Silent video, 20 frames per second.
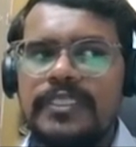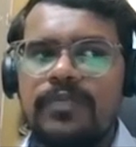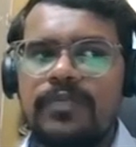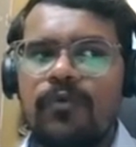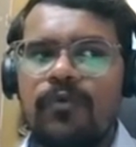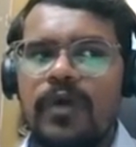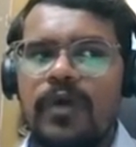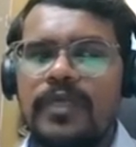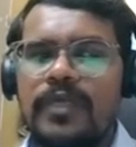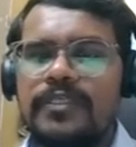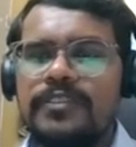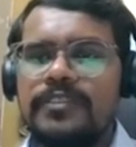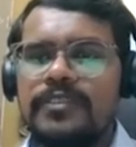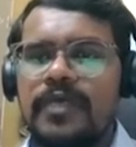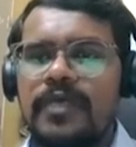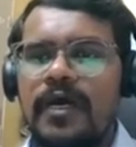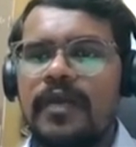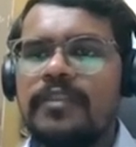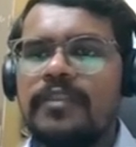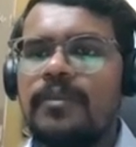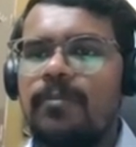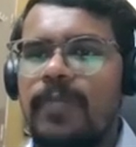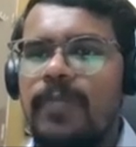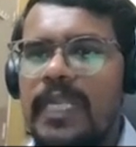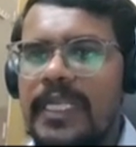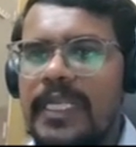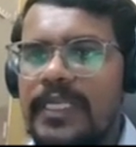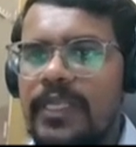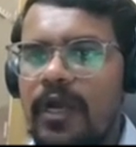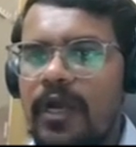invoice or the
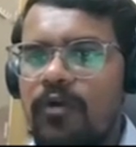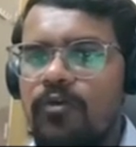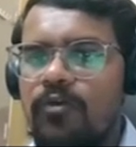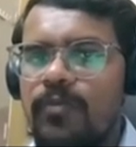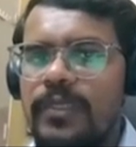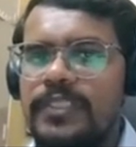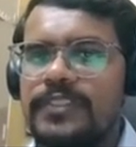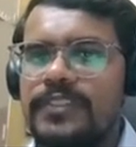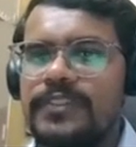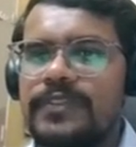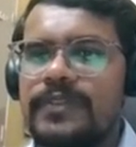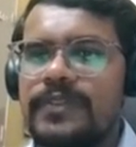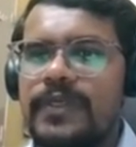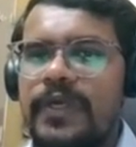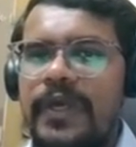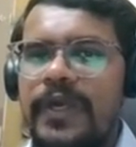billing documents.